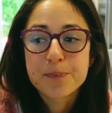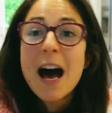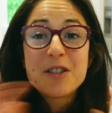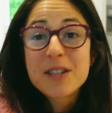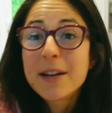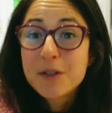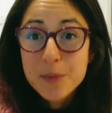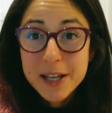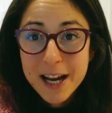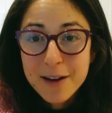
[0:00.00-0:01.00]
I just have to
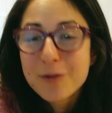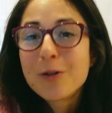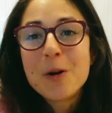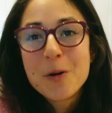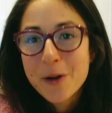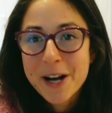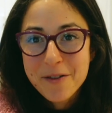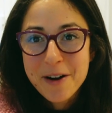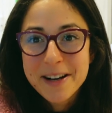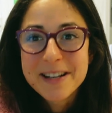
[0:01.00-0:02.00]
be careful when I
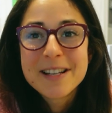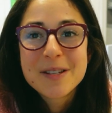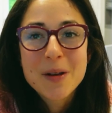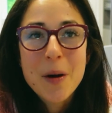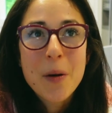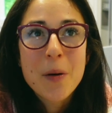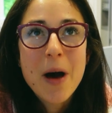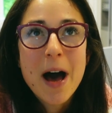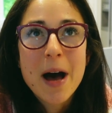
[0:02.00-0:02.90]
run. So